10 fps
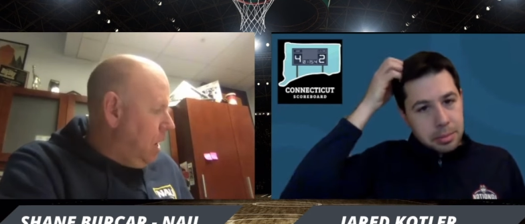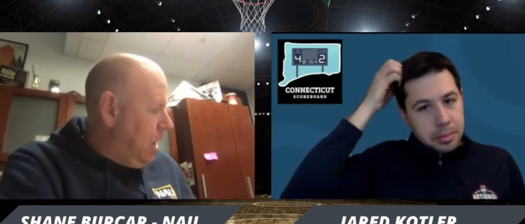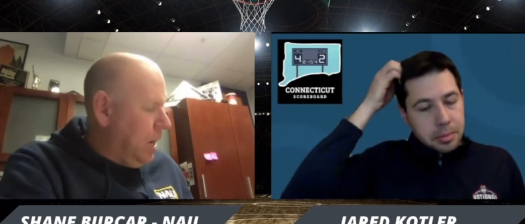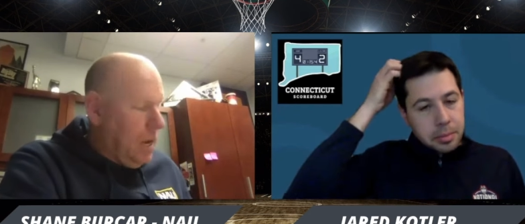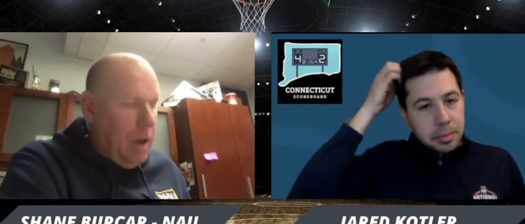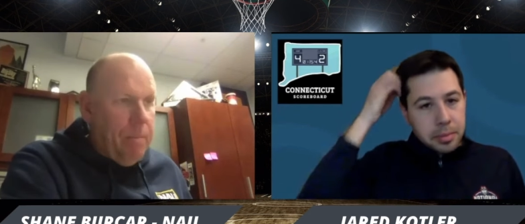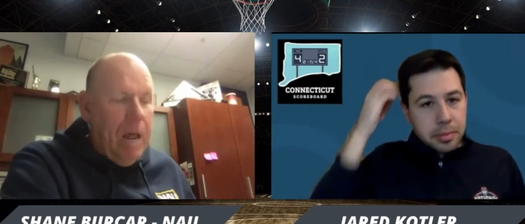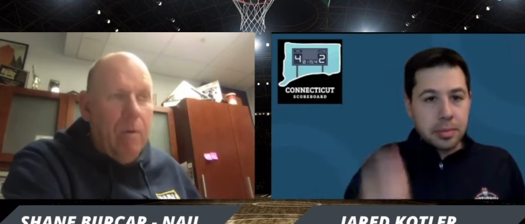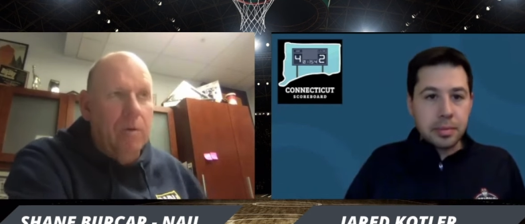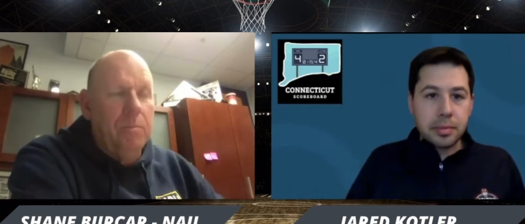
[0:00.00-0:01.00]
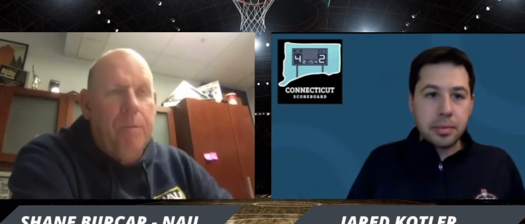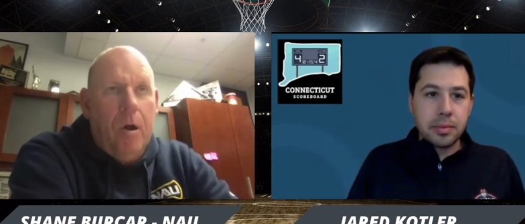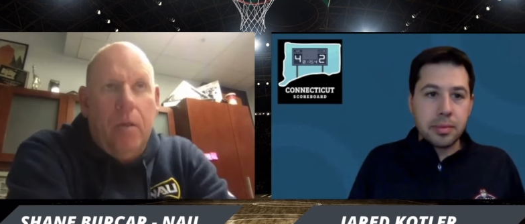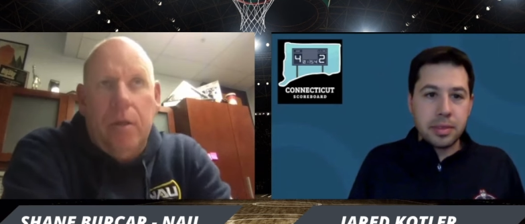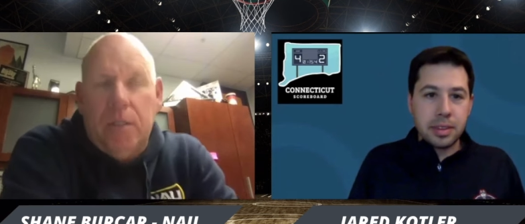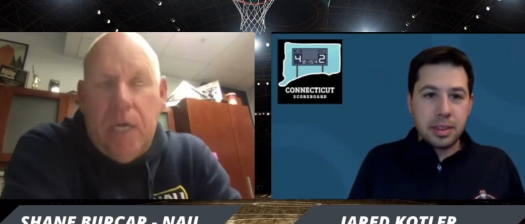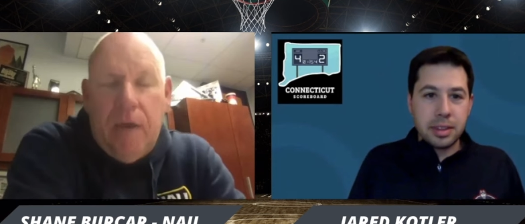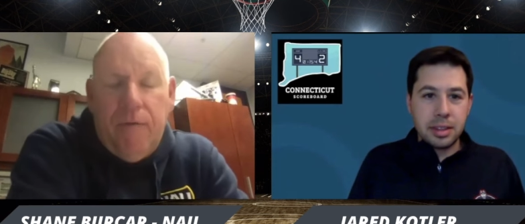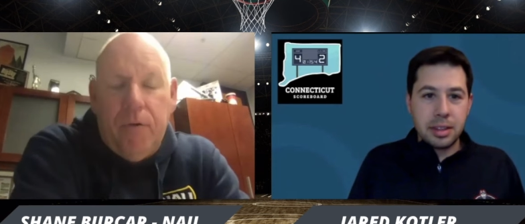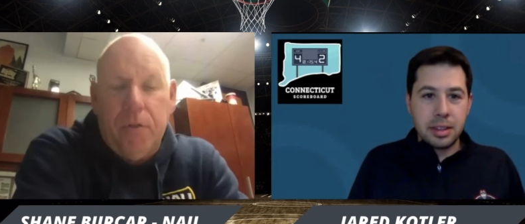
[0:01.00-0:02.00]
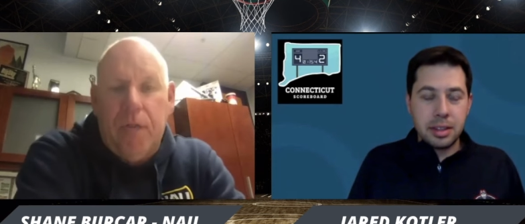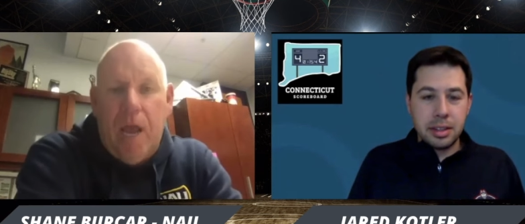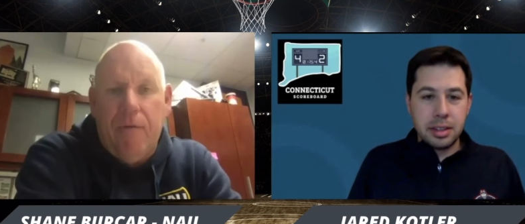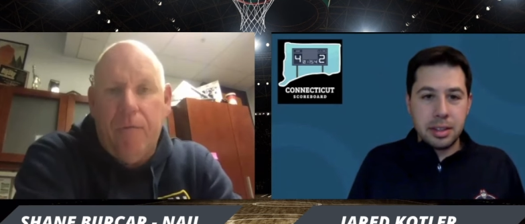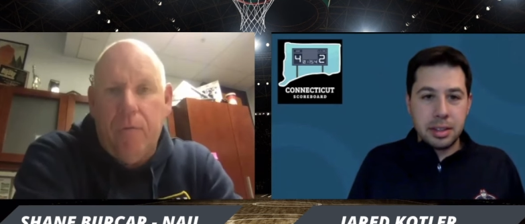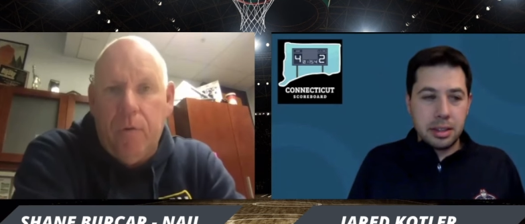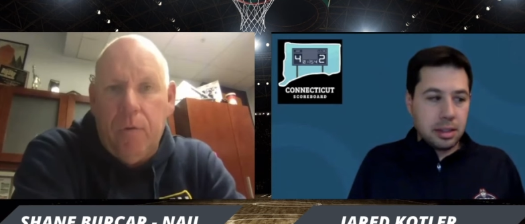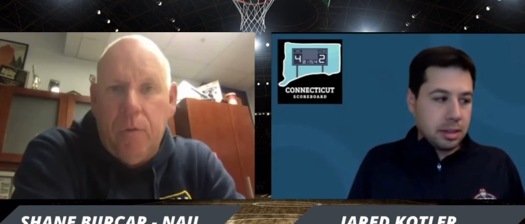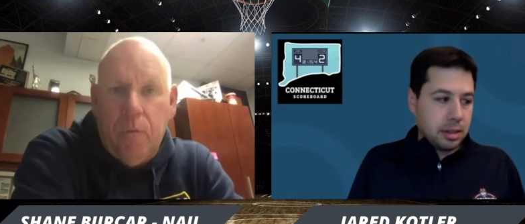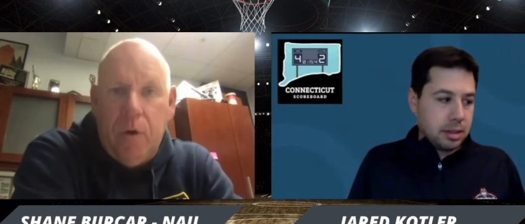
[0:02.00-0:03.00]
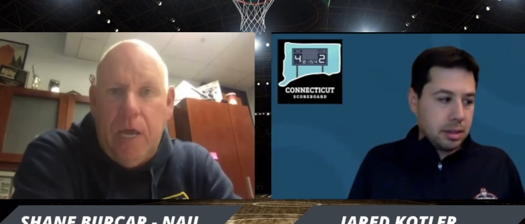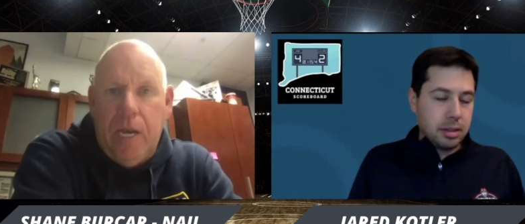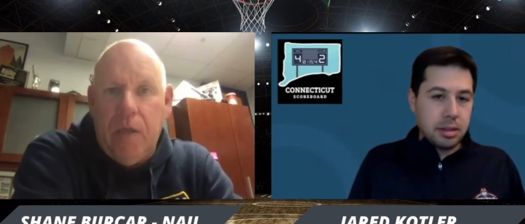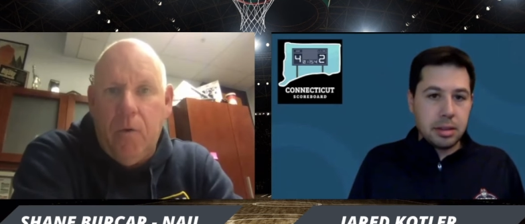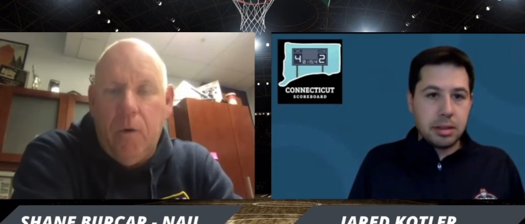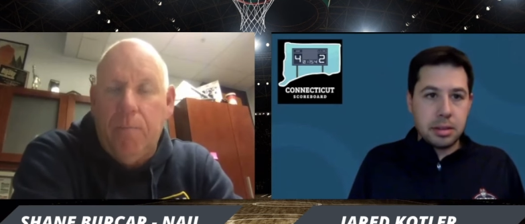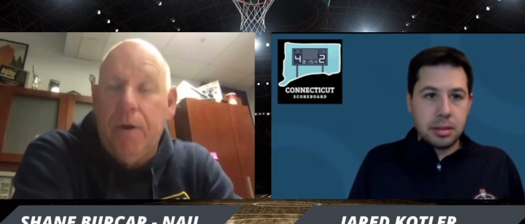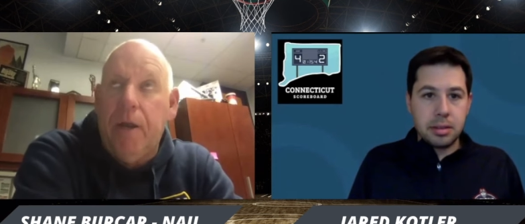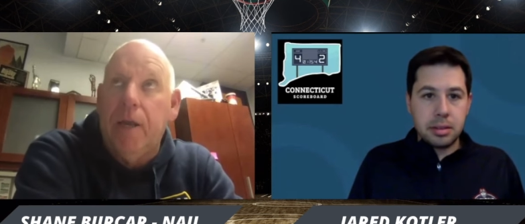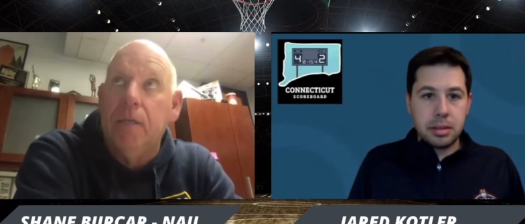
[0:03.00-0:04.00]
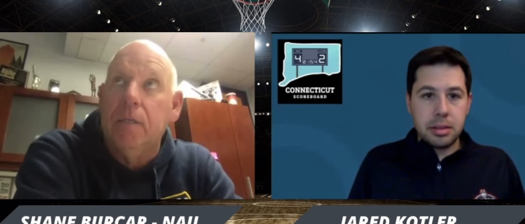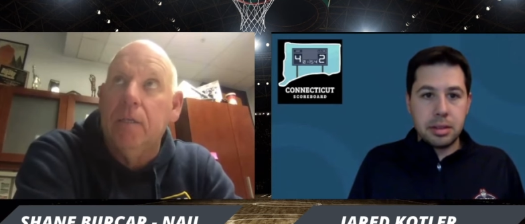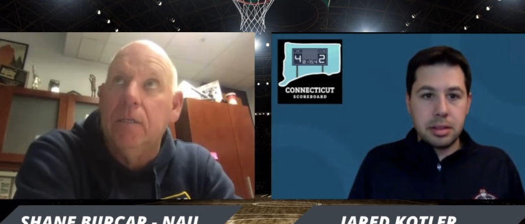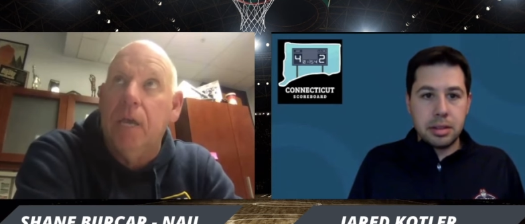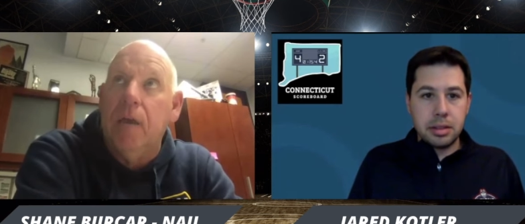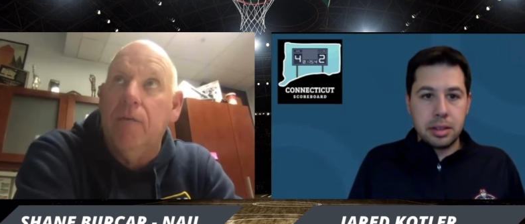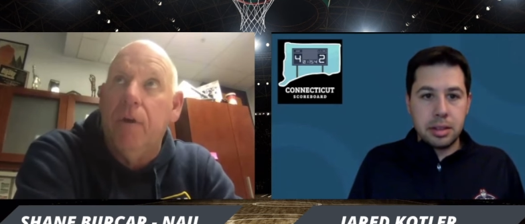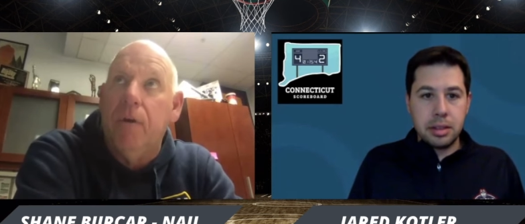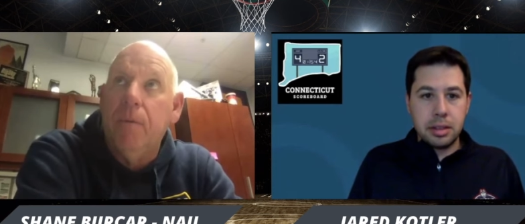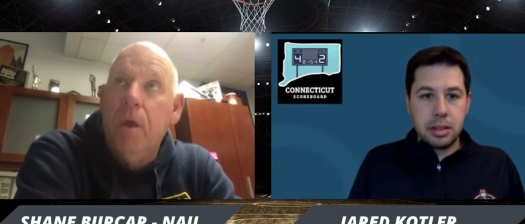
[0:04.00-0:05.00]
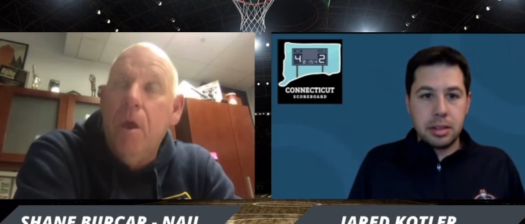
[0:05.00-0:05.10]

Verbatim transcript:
Speaker 1: And uh, but I wasn't part of the Xavier staff when we, when NAU went and played at Xavier.